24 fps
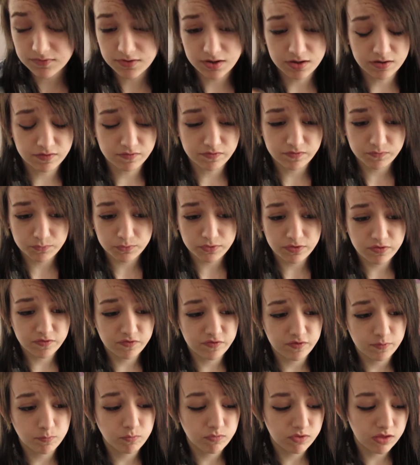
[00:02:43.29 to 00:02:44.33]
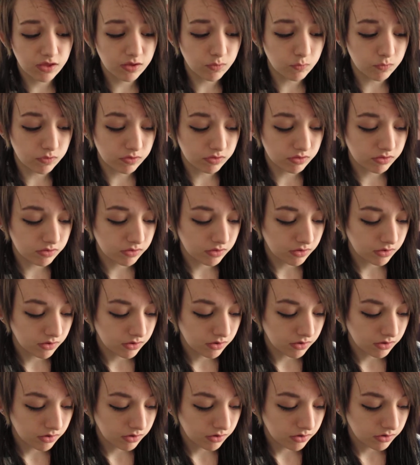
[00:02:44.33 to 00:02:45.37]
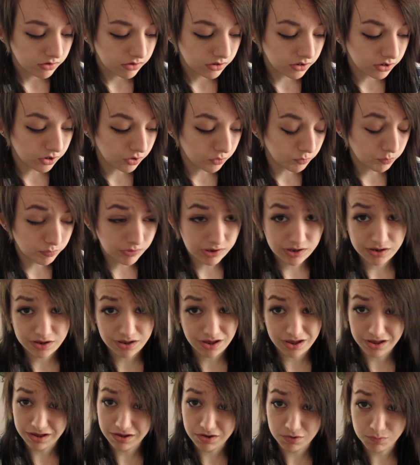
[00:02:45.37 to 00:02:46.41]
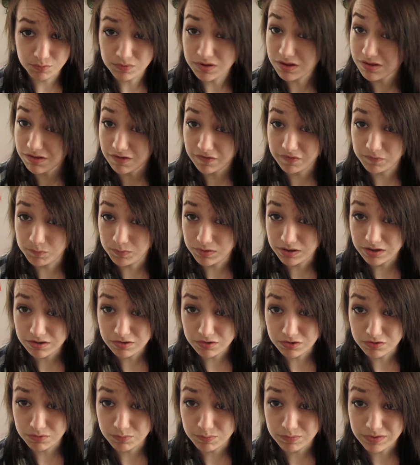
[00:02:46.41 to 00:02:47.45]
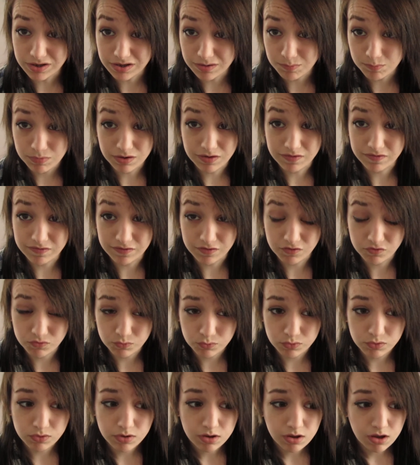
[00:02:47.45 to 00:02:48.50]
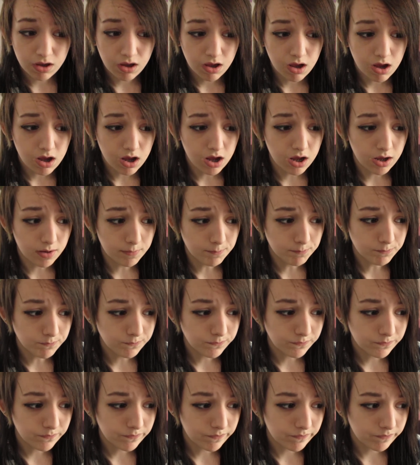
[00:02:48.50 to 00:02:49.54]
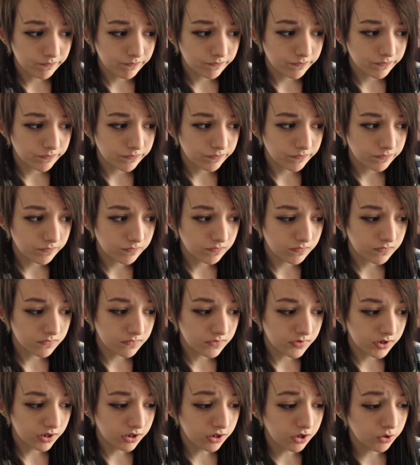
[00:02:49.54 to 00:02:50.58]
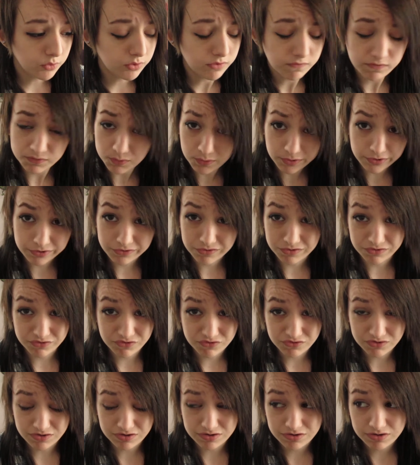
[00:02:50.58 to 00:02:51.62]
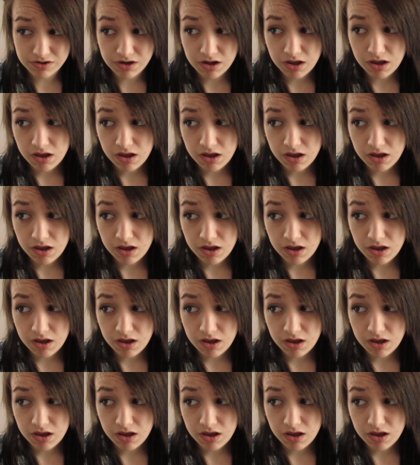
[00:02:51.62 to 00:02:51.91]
it's really the same thing with, you know, being gay or being lesbian or being pansexual. You know, and if you are a Christian